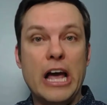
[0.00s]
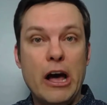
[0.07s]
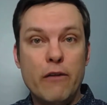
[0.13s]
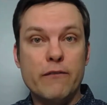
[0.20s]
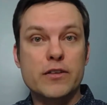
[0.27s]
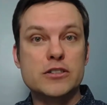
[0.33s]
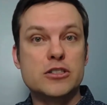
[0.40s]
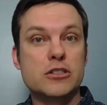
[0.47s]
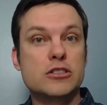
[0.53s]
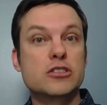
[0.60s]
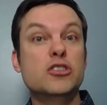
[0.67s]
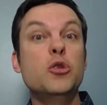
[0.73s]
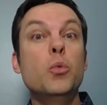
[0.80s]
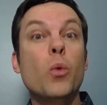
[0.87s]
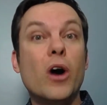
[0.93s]
help for
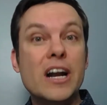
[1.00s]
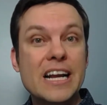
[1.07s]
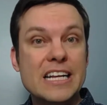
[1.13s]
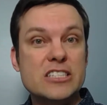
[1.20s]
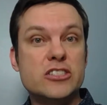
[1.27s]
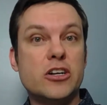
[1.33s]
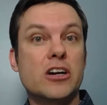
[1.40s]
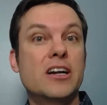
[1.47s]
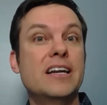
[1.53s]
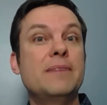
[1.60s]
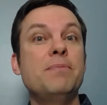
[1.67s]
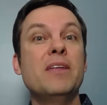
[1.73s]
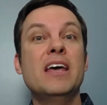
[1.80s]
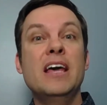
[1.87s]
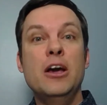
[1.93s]
churches who want to get
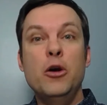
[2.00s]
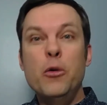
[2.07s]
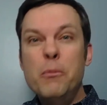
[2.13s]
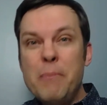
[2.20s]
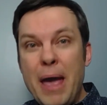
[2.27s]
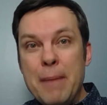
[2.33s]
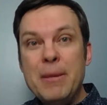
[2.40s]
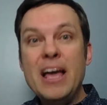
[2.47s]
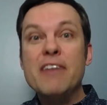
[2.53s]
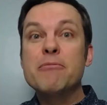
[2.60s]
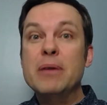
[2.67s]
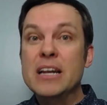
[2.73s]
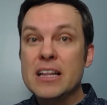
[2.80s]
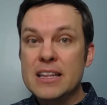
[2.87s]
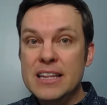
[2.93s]
started, who maybe
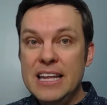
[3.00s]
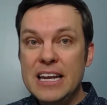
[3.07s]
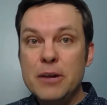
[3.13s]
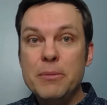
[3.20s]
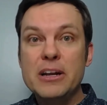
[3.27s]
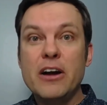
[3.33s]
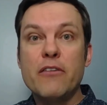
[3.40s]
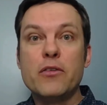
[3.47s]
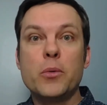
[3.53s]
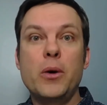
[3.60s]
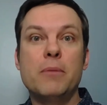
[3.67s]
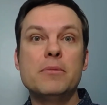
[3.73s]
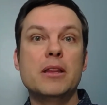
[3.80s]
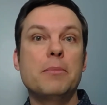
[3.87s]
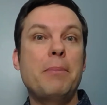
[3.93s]
have been a little bit
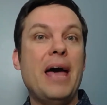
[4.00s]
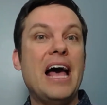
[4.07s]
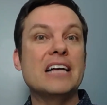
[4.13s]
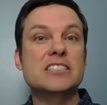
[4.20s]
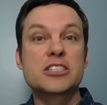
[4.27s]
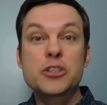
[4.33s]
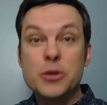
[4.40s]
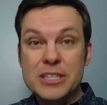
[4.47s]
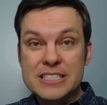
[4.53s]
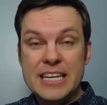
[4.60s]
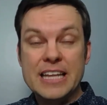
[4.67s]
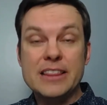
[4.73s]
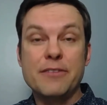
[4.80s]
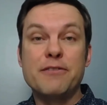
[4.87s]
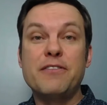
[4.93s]
overwhelmed in the past, and you can
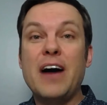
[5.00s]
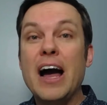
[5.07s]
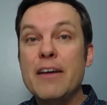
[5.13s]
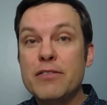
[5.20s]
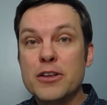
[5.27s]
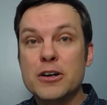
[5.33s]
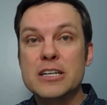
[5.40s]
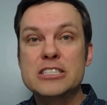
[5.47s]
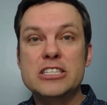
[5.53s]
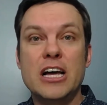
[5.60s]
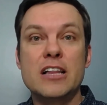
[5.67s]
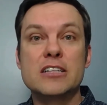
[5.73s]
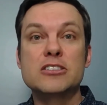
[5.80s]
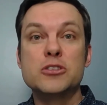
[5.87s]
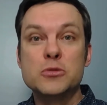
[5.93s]
take the 530
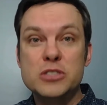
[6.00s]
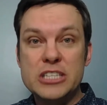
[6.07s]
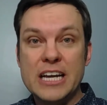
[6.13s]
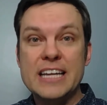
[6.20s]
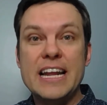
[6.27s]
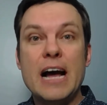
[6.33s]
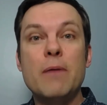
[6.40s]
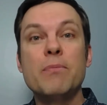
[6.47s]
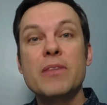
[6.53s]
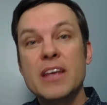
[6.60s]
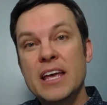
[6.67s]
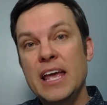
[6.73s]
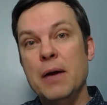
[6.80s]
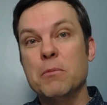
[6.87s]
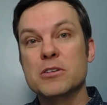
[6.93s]
challenge. So check it out,
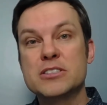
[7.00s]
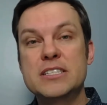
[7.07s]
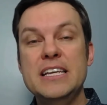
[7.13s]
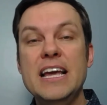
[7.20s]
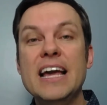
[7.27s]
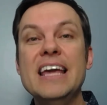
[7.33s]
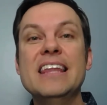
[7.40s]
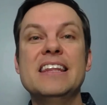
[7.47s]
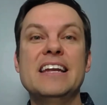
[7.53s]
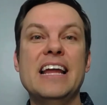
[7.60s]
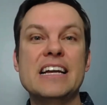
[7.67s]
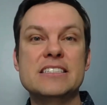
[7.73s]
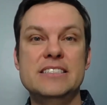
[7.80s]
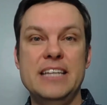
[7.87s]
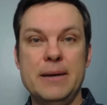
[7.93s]
and we'll see you in the
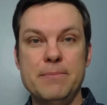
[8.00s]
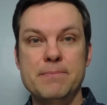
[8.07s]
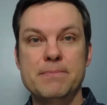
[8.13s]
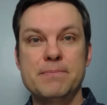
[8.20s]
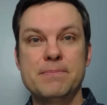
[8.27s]
next tip.